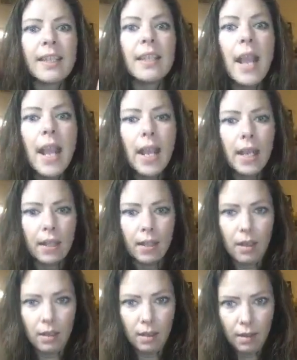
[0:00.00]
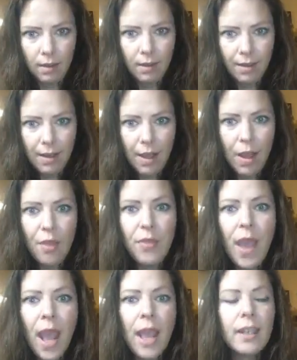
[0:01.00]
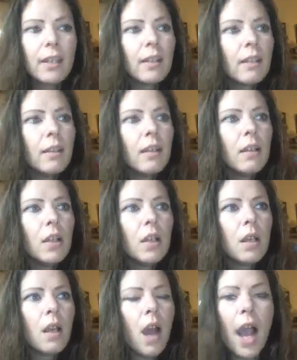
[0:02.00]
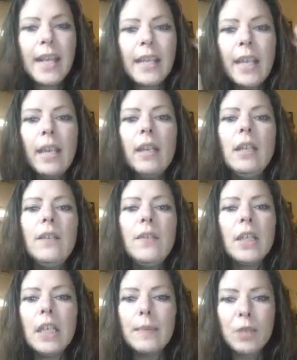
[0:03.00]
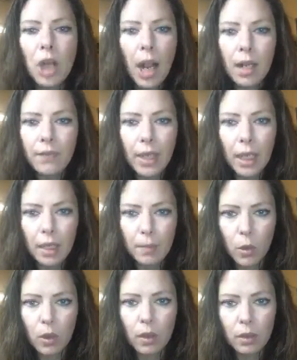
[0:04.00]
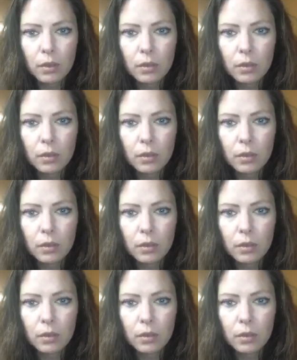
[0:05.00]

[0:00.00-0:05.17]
sane that I can't even keep track of it anymore.